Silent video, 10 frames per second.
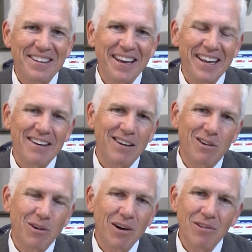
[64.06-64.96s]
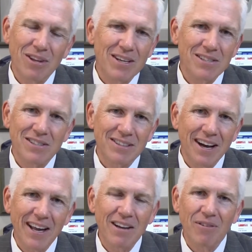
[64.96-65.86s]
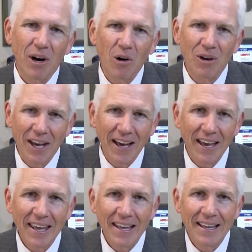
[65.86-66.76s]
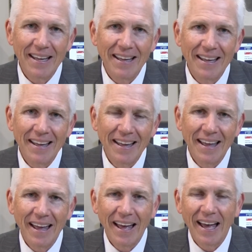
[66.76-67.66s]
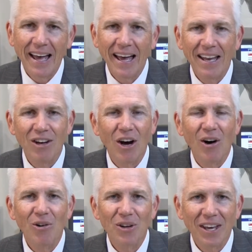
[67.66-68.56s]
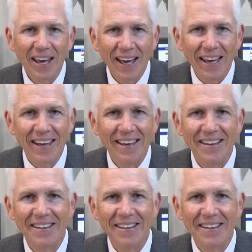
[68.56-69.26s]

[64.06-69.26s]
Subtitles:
that growth is kind of okay, and okay